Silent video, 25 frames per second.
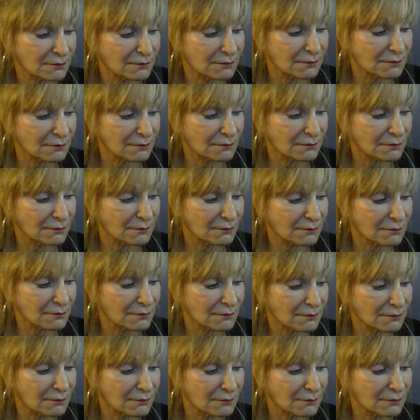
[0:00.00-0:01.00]

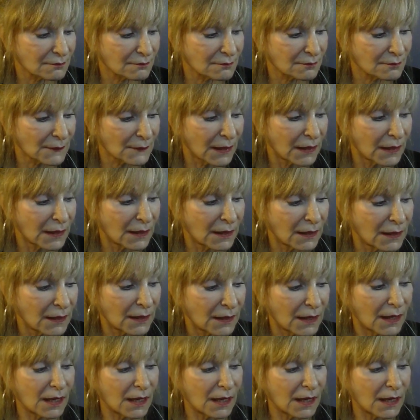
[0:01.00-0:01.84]
(no one is talking)